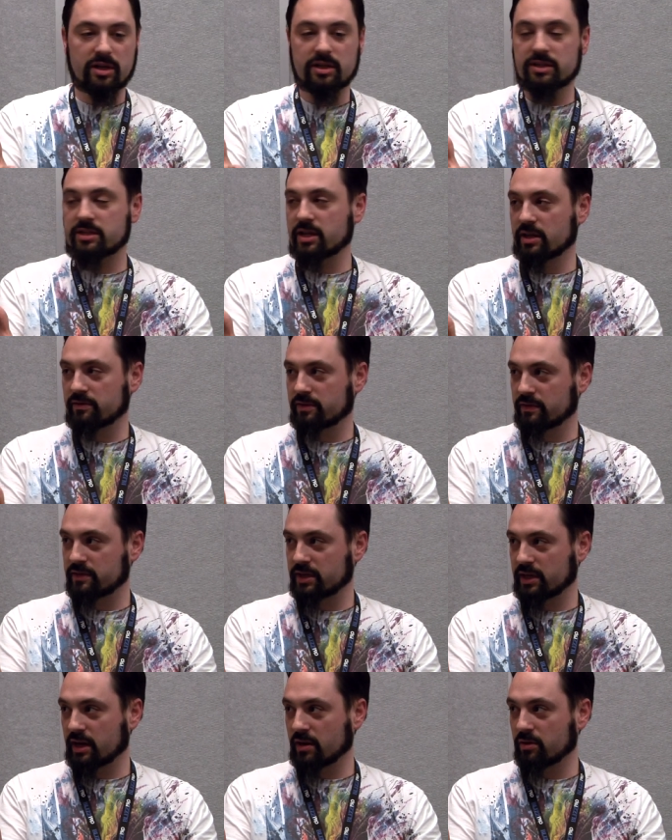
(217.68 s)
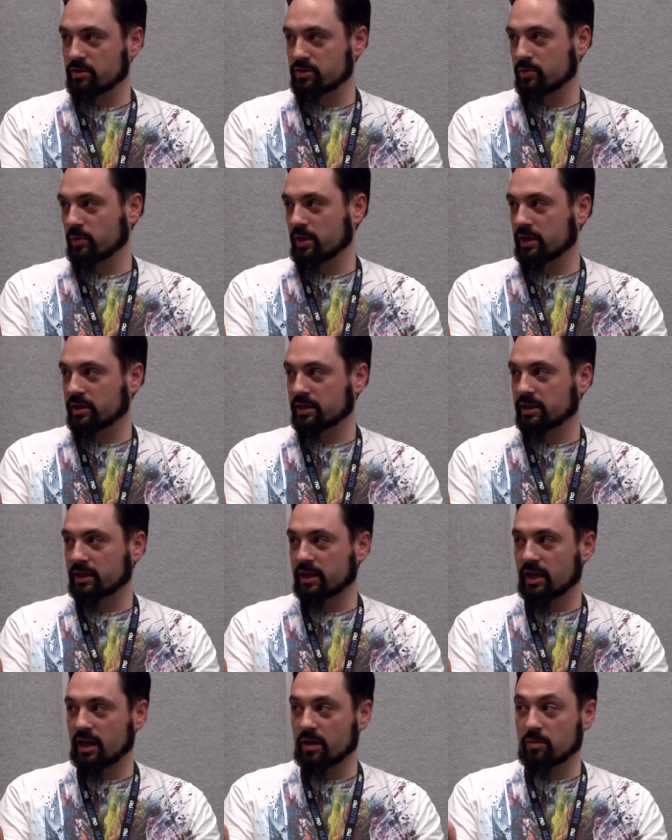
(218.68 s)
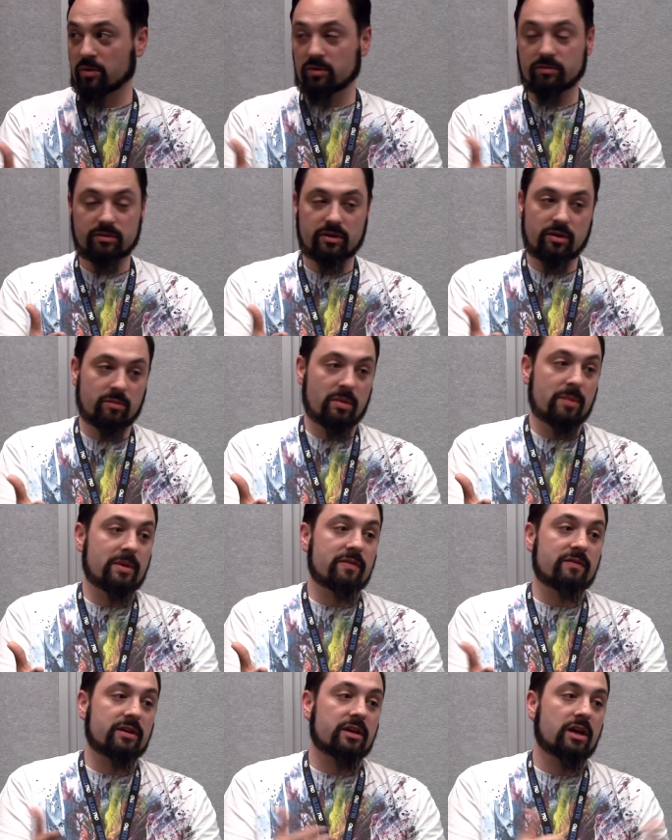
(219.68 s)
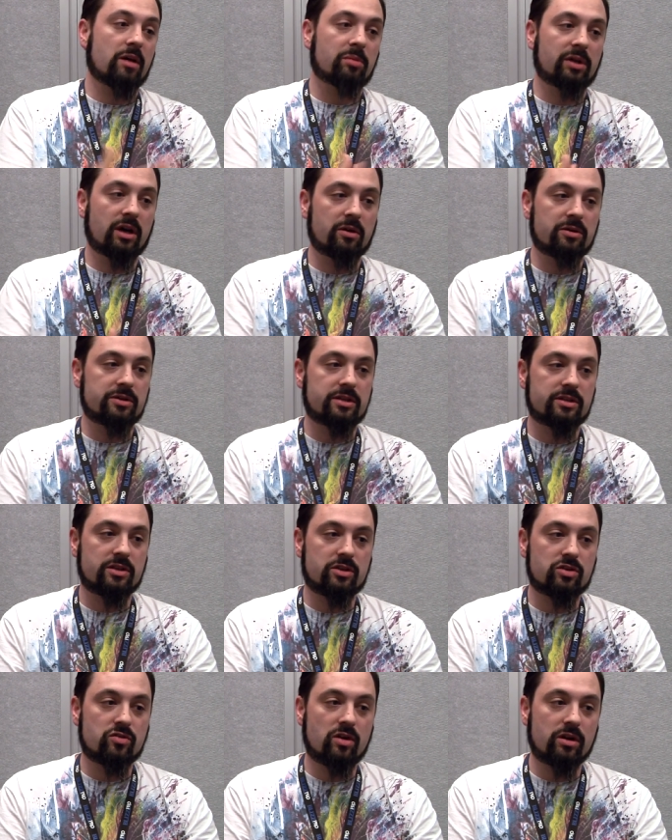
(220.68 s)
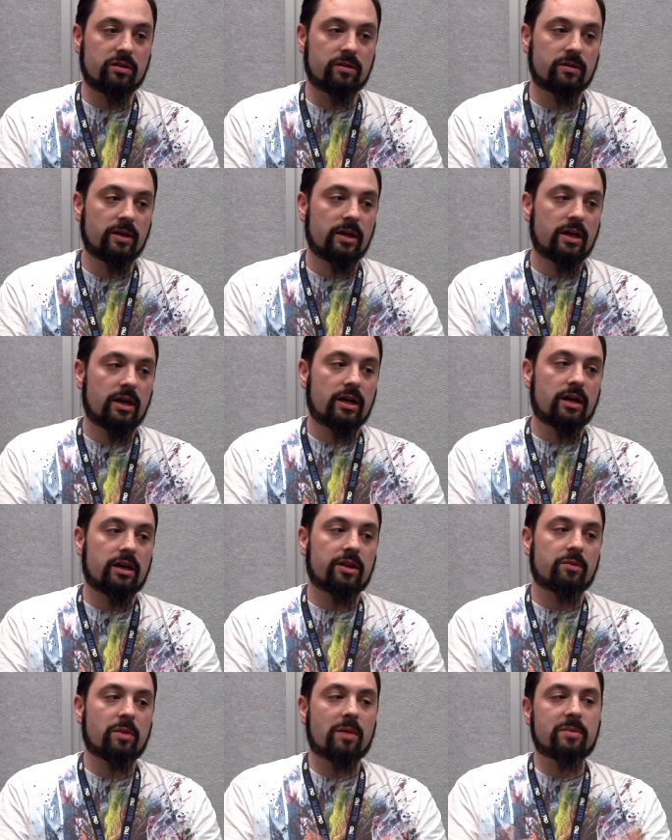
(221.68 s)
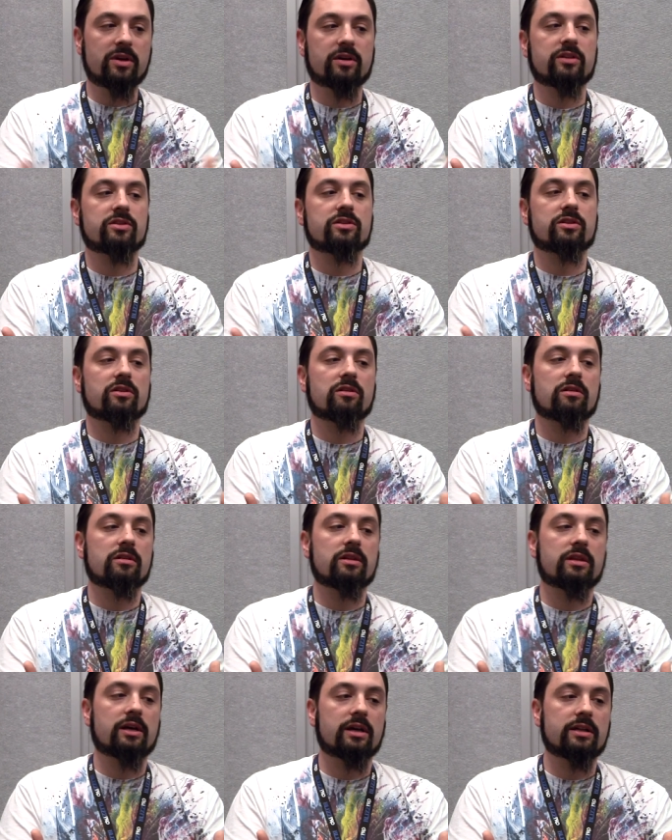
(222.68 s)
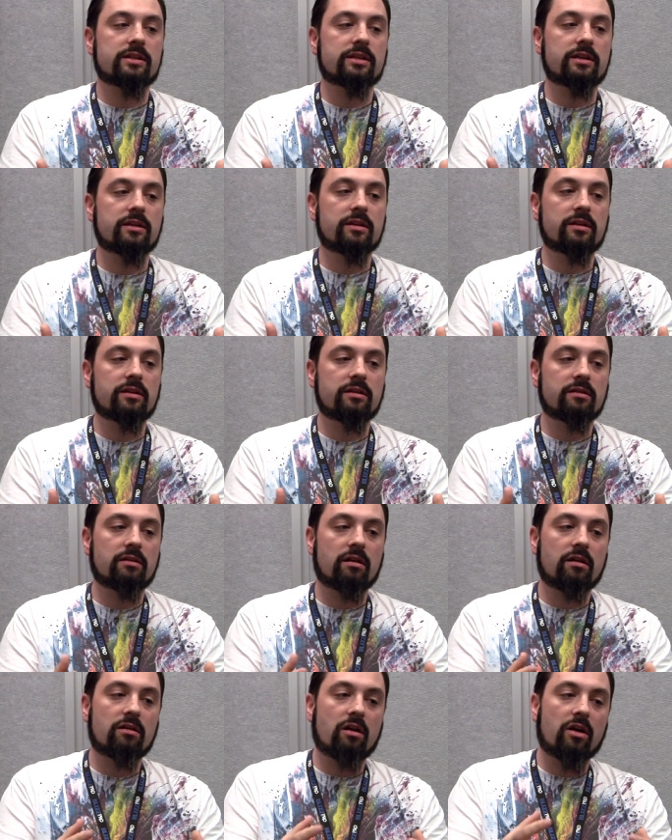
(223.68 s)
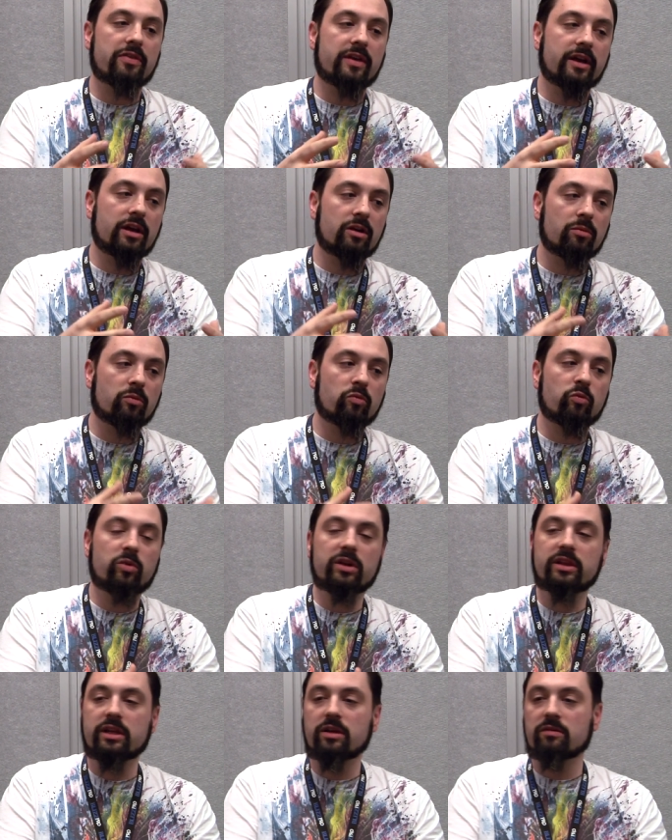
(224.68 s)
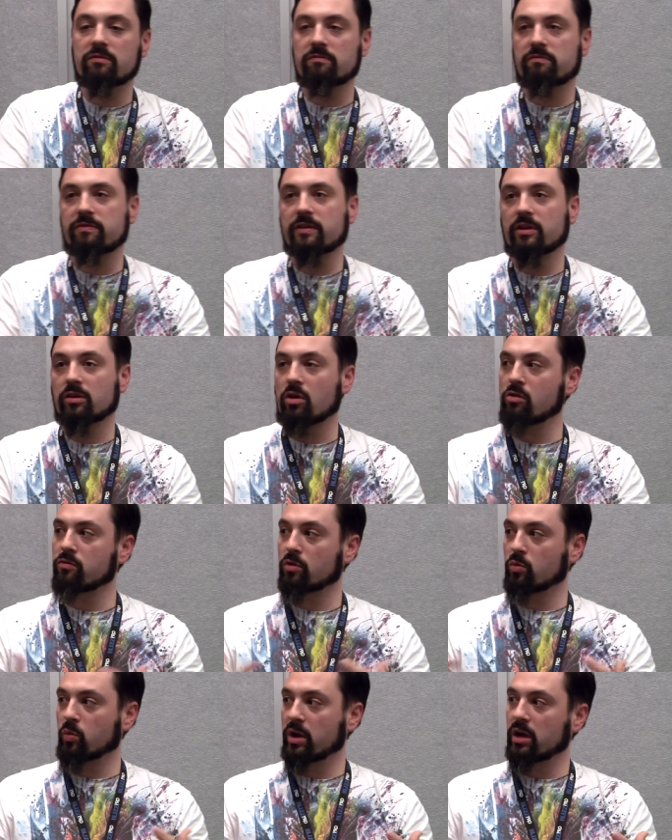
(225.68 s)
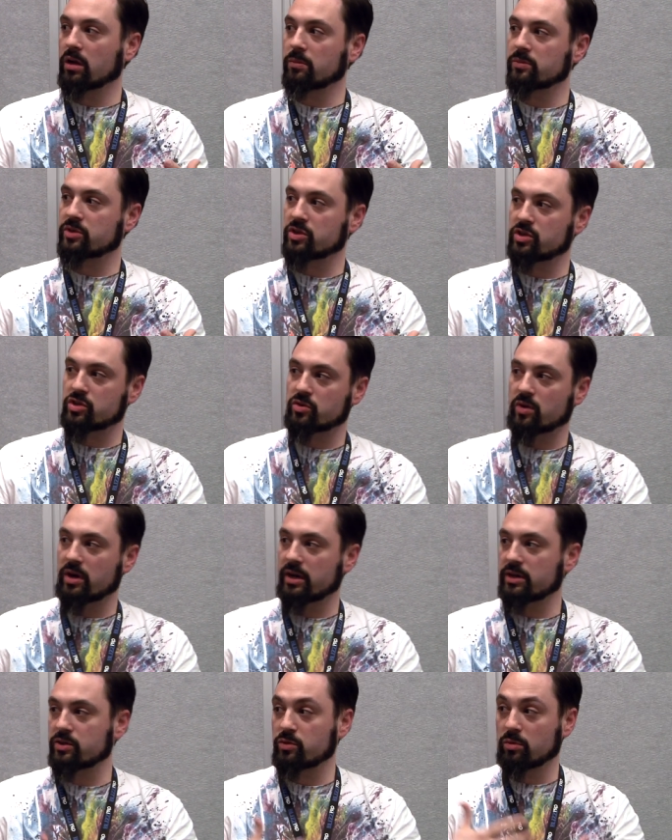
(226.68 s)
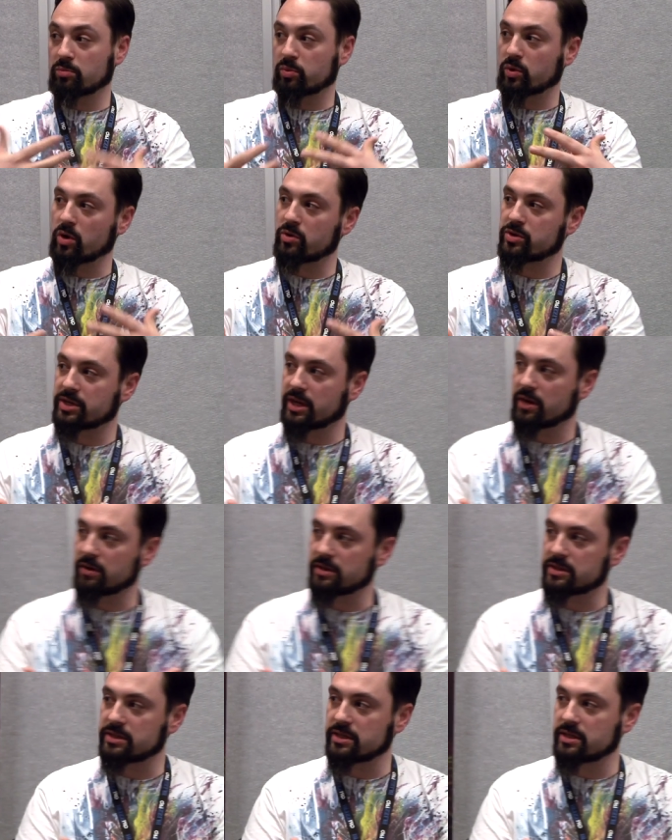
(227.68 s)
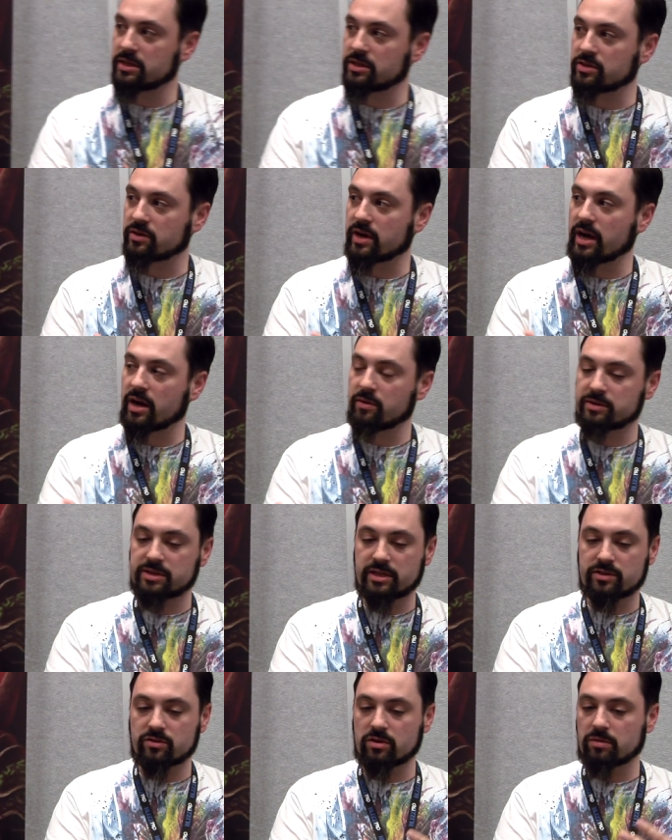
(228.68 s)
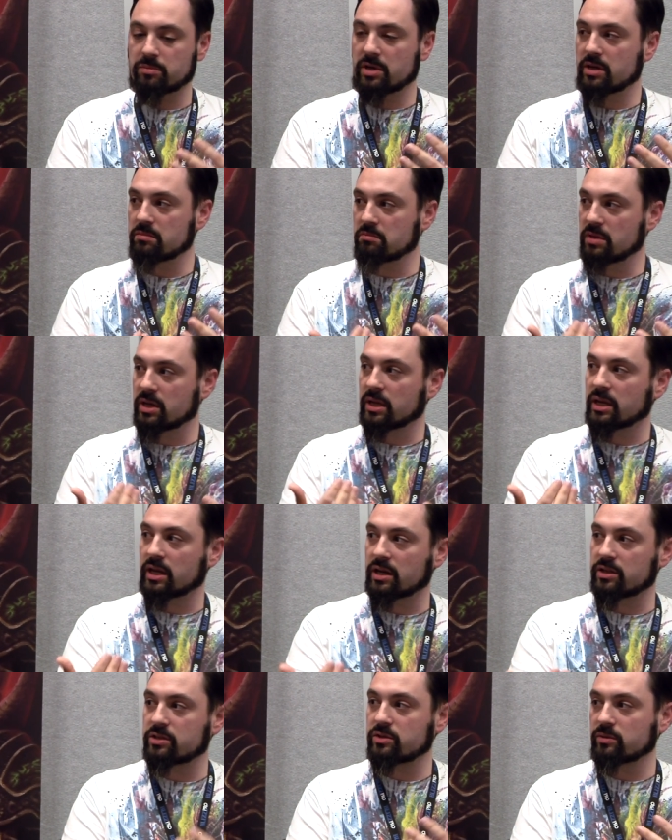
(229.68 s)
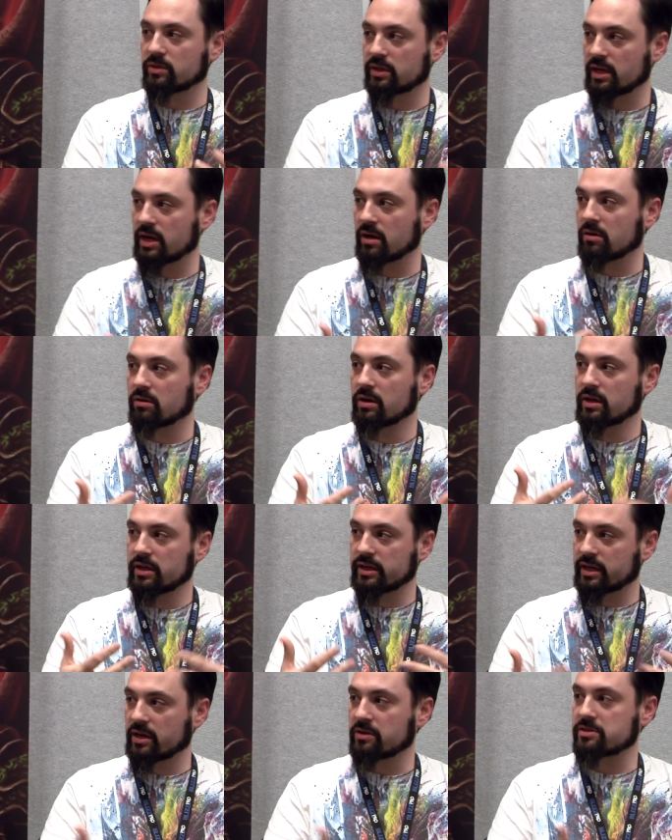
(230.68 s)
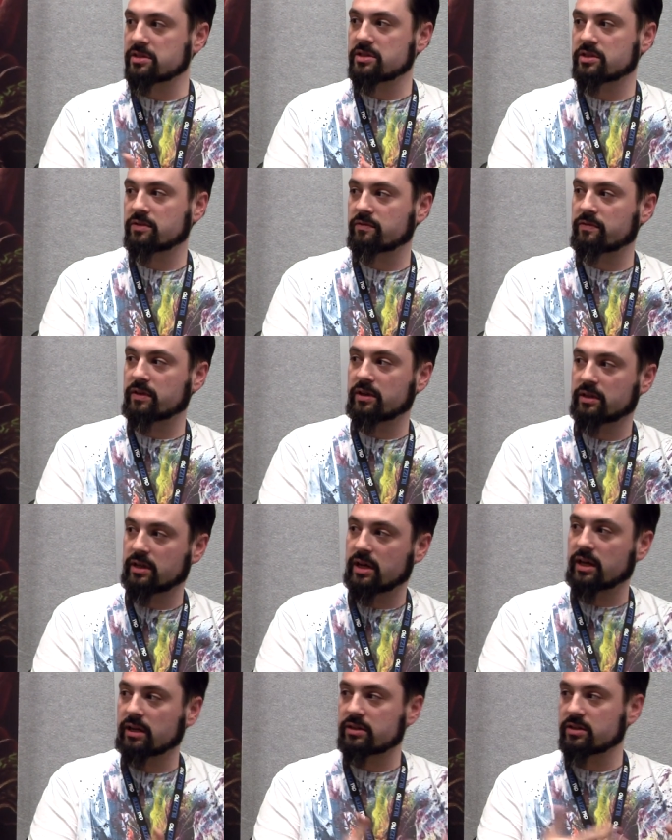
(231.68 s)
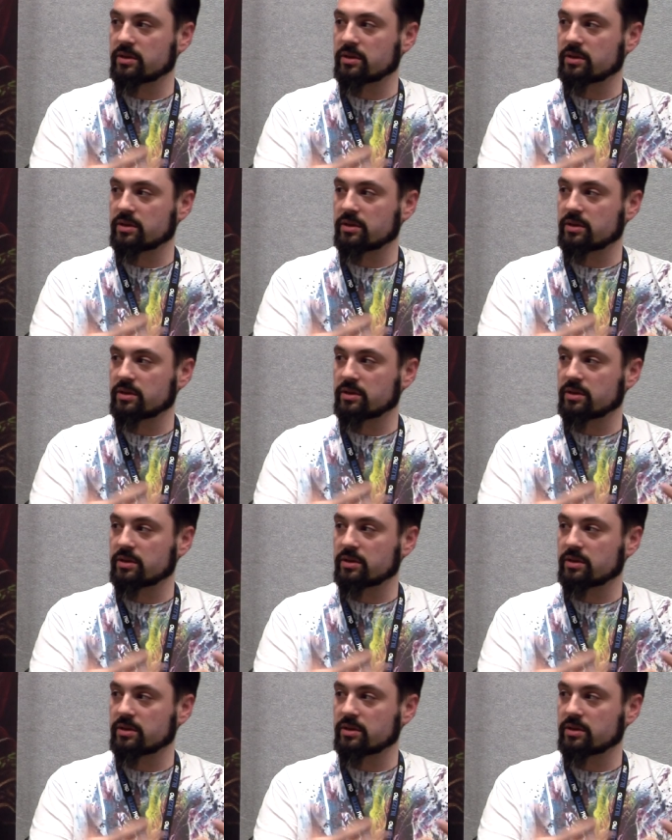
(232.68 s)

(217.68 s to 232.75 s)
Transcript: in 10, 15 hours a week on the game, or you know, maybe even a couple hours is a struggle. Uh, there might be a concern that you know, are they going to really feel overwhelmed just trying to approach garrisons, or how is that sort of being mitigated to allow garrisons to feel like